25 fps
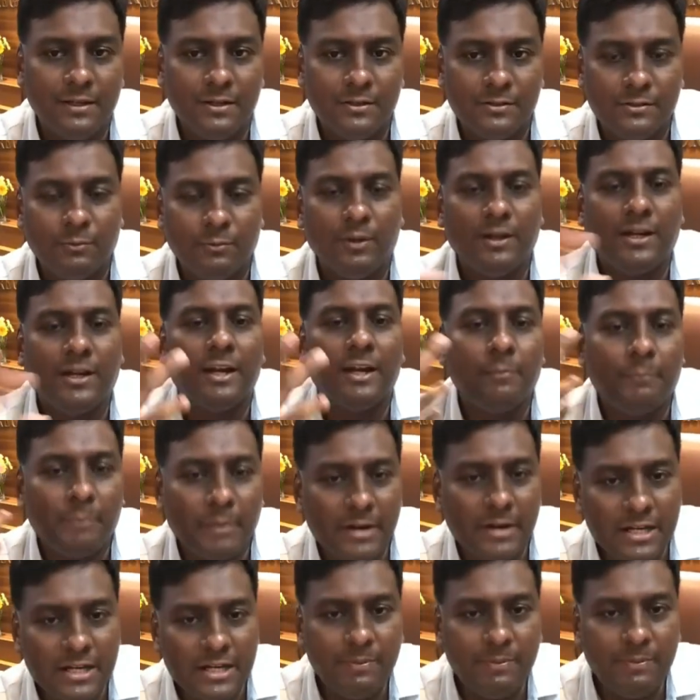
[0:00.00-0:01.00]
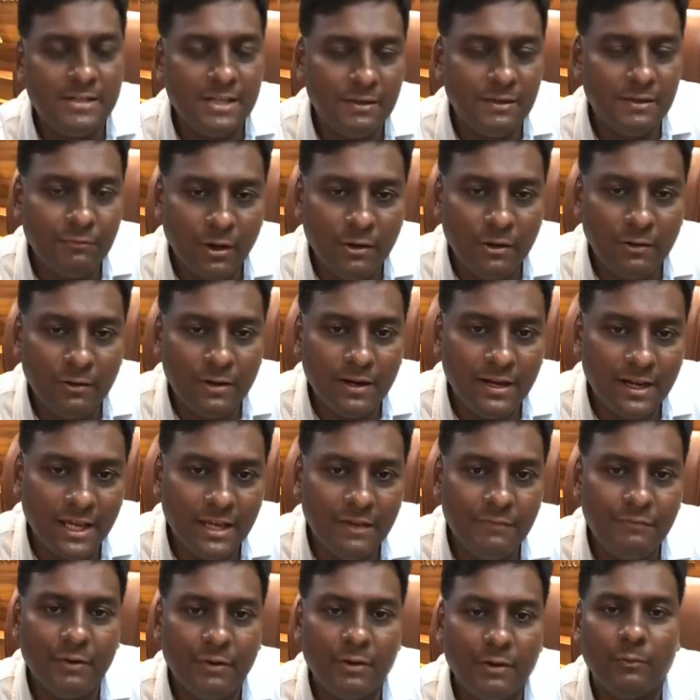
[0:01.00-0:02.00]
So what kind of principles he followed in
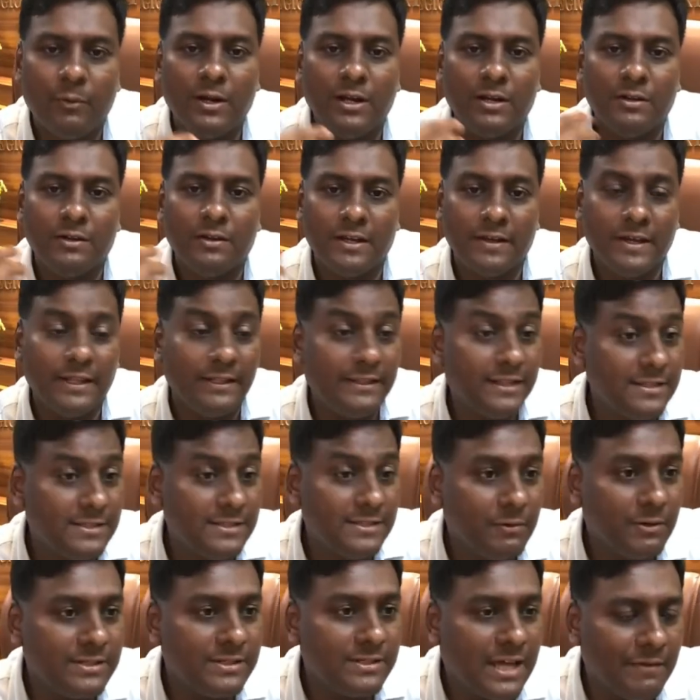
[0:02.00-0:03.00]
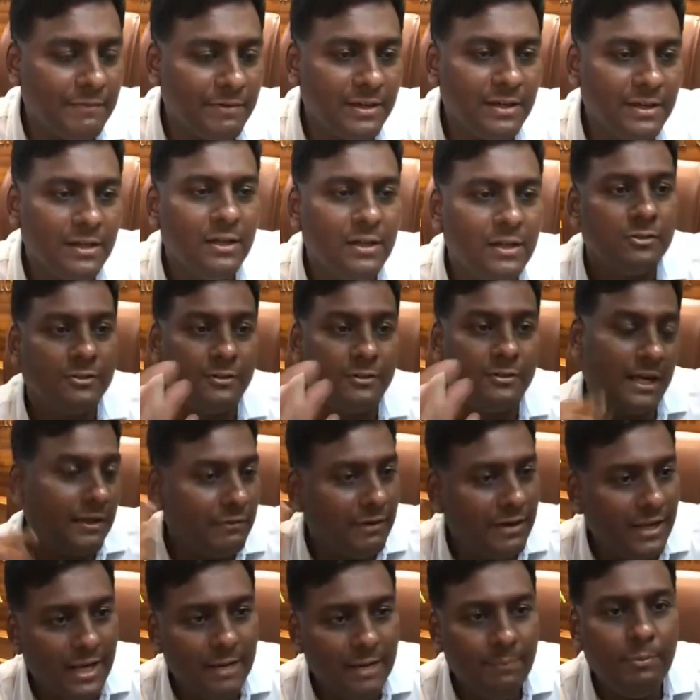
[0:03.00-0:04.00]
life and what are the ethics he was having. So that
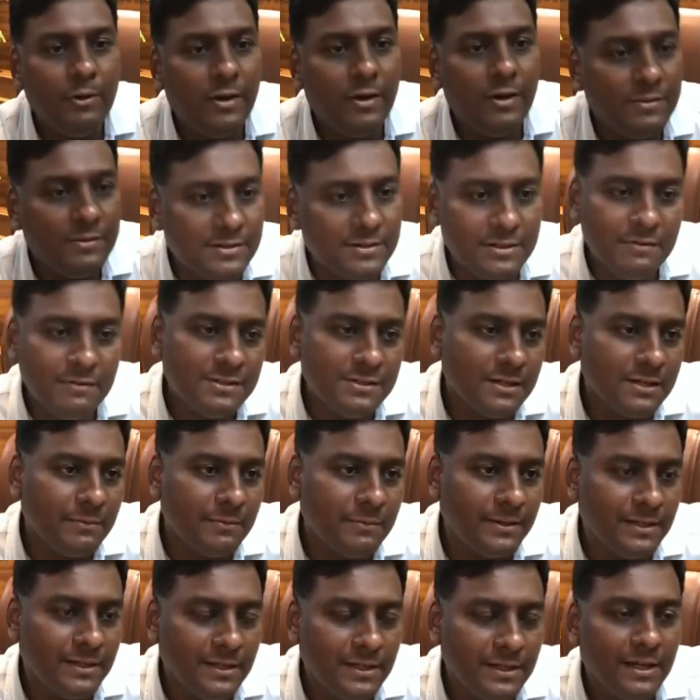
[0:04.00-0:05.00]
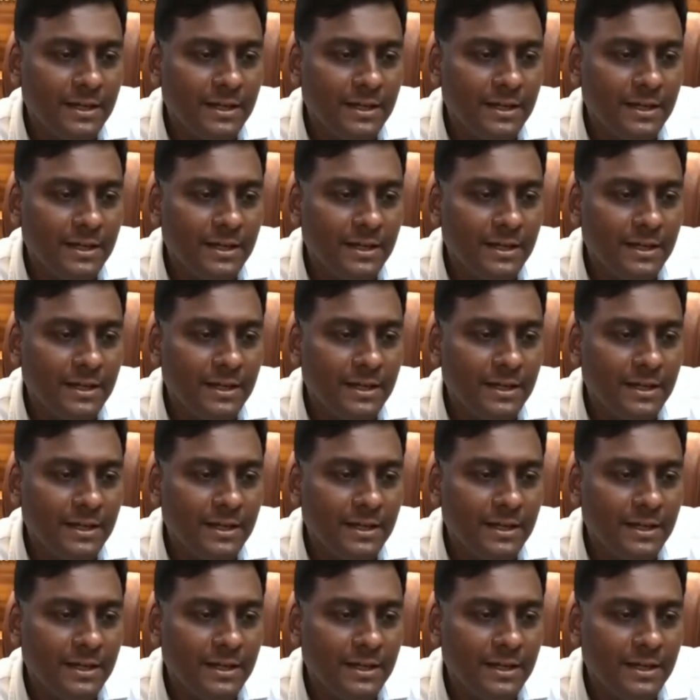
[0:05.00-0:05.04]
will help you as a civil servant.